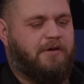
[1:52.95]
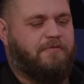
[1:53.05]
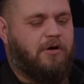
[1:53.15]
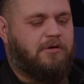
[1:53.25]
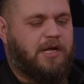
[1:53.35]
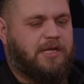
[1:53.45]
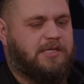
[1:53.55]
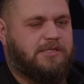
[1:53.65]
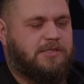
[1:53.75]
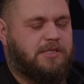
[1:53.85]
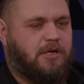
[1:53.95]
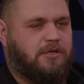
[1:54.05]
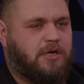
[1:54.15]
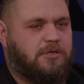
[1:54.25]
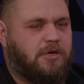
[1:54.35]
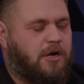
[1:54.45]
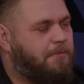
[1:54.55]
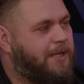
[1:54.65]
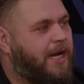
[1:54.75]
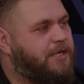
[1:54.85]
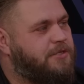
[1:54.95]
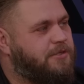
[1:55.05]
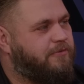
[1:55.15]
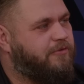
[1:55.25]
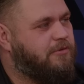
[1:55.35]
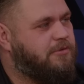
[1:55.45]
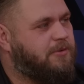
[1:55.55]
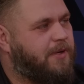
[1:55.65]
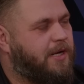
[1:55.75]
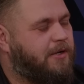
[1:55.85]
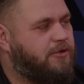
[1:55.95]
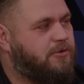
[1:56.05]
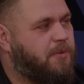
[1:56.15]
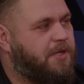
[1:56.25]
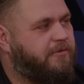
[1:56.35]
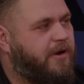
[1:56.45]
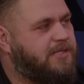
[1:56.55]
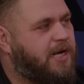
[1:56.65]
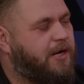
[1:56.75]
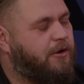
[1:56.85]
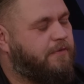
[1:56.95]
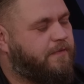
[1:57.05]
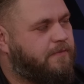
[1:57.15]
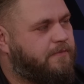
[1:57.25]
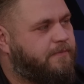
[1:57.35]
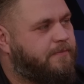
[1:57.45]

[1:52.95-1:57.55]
modern F1. There's there's all sorts of complications and rules to it, and just winning the race ain't enough.